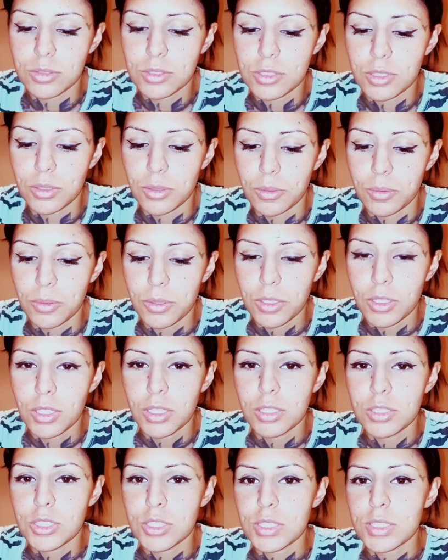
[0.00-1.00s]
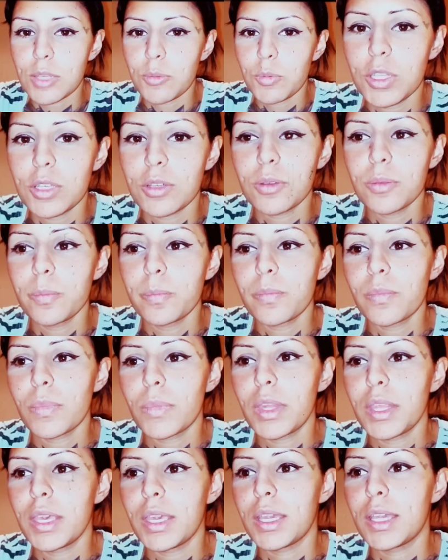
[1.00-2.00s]
So just know,
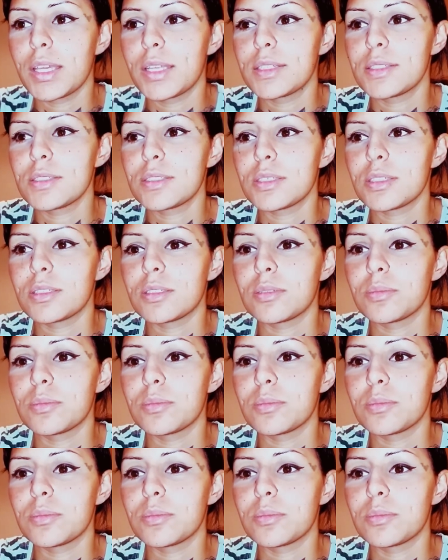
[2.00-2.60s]
and